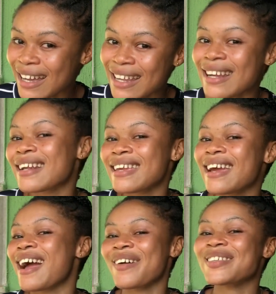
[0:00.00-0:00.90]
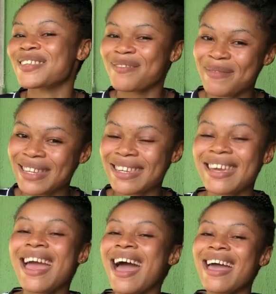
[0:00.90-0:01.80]
in Clean Hubs Committee.
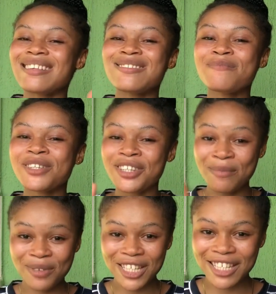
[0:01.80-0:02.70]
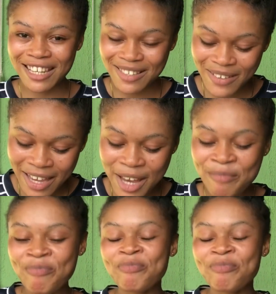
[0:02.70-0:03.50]
I so much appreciate, okay?